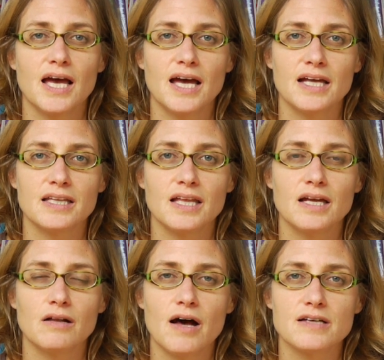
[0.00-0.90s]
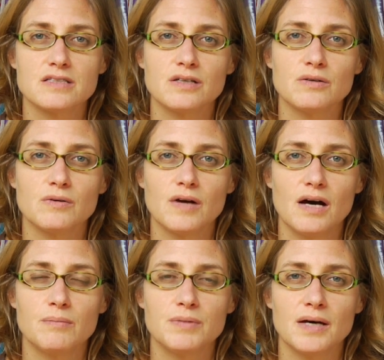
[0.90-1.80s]
And it'll also
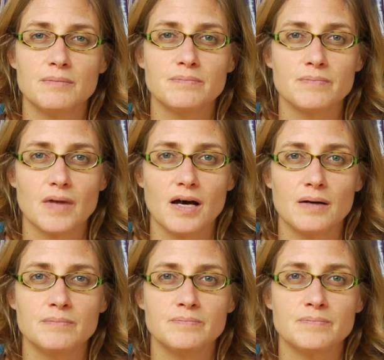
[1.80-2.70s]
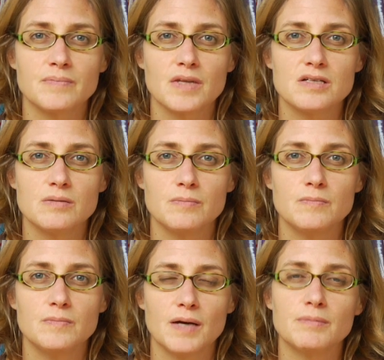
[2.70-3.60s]
help them um, to
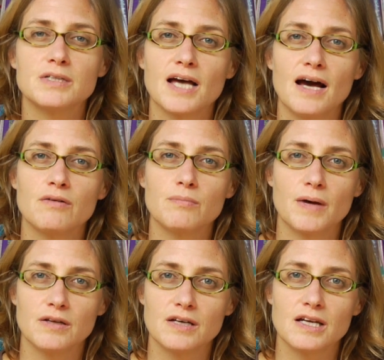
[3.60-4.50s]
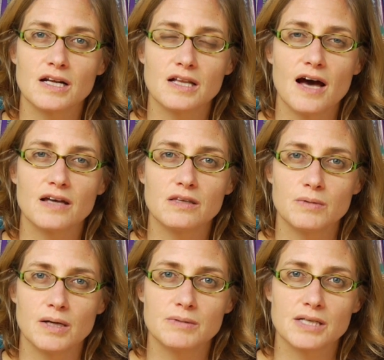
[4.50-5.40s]
be able to count. By looking at a clock, they'll
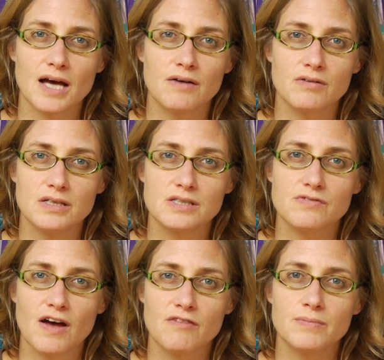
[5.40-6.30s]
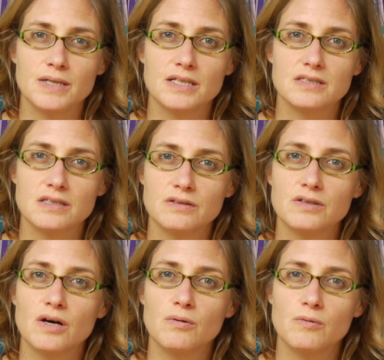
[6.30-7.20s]
be able to count each five minutes and they'll
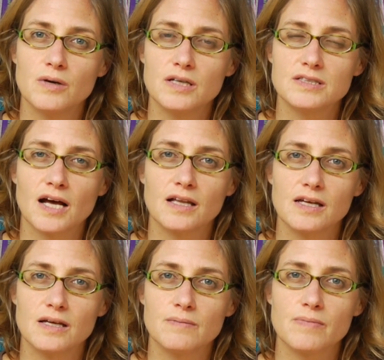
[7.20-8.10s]
know exactly